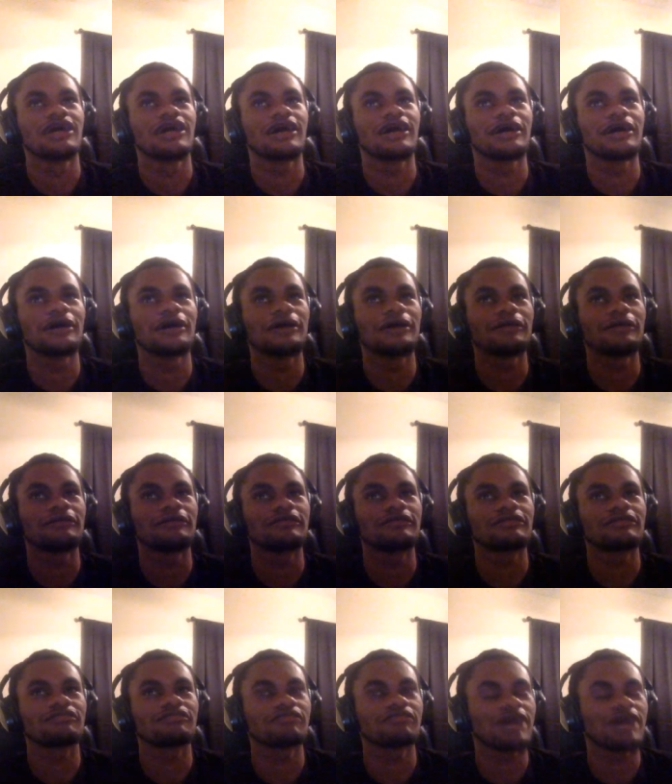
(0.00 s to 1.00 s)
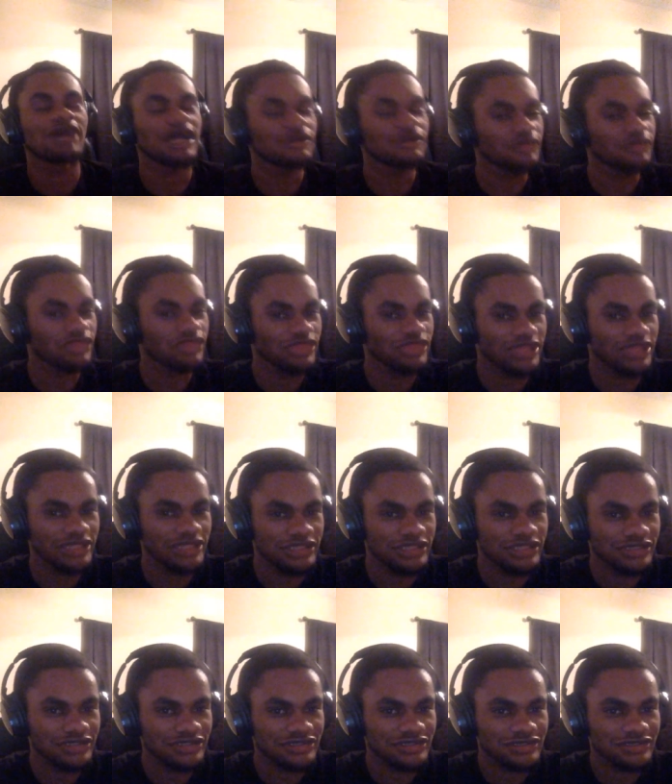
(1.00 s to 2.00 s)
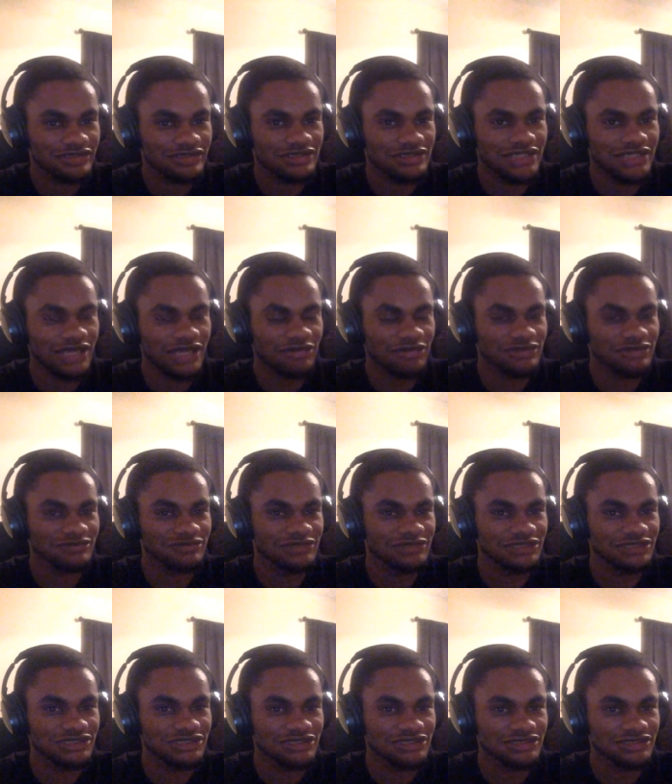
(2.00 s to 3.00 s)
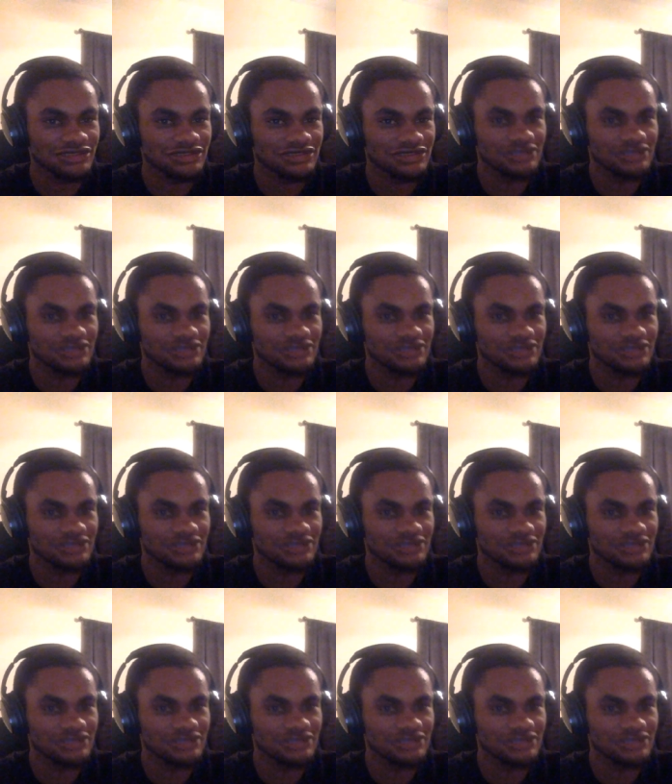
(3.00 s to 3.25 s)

Um, I don't think that was mentioned